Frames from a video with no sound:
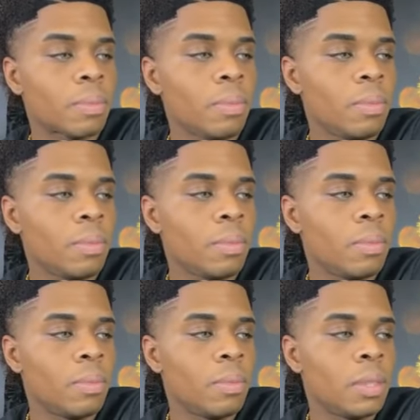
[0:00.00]

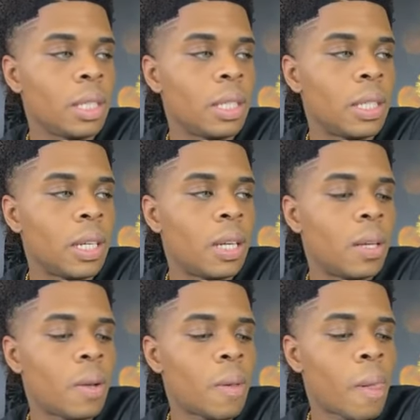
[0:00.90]

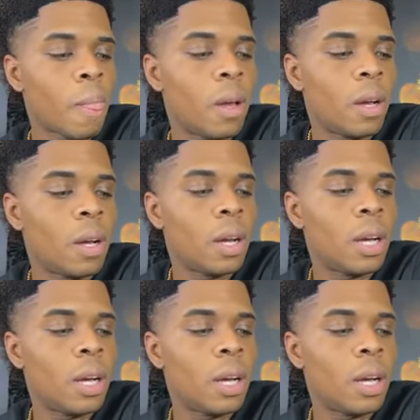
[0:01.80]
[no speech]